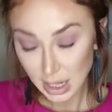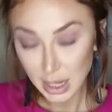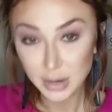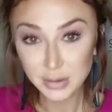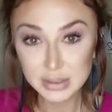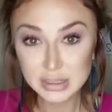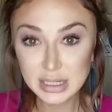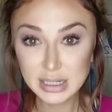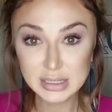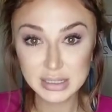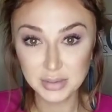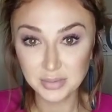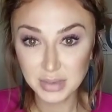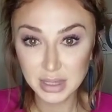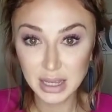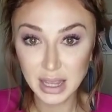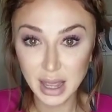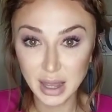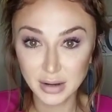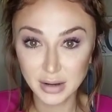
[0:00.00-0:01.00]
It was like
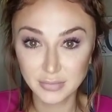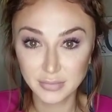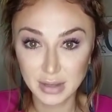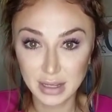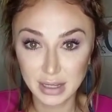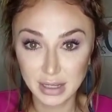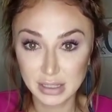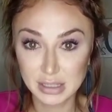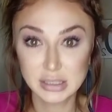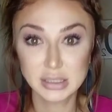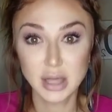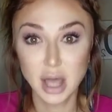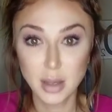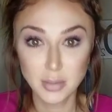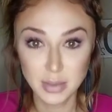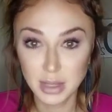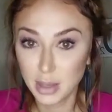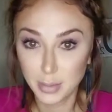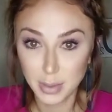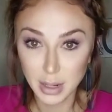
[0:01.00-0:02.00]
something out of like a
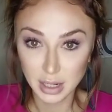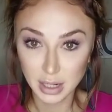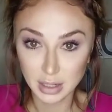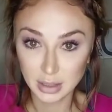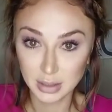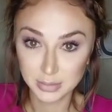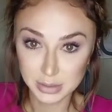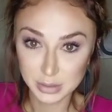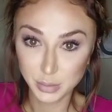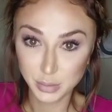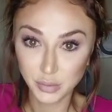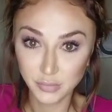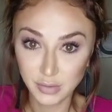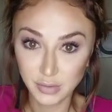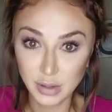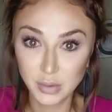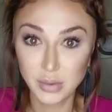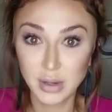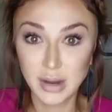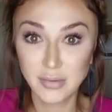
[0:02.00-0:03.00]
zombie apocalypse
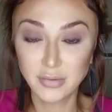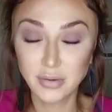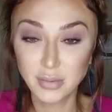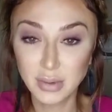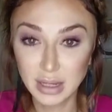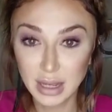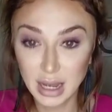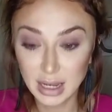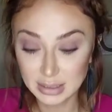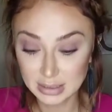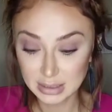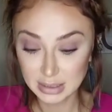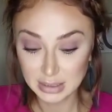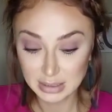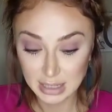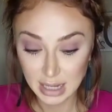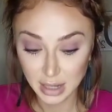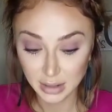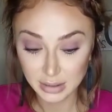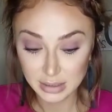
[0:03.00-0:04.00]
movie whenever we got to
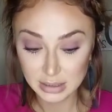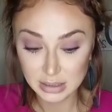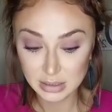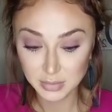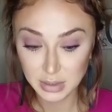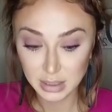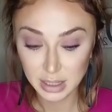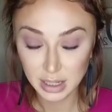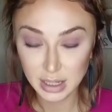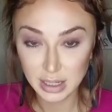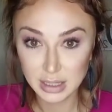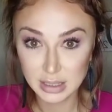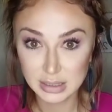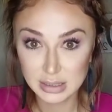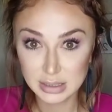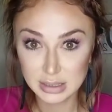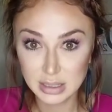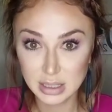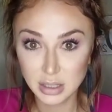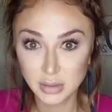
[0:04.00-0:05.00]
Dallas,
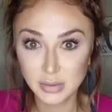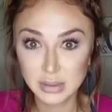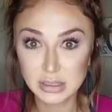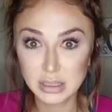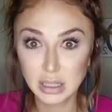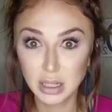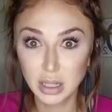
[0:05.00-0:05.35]
because there was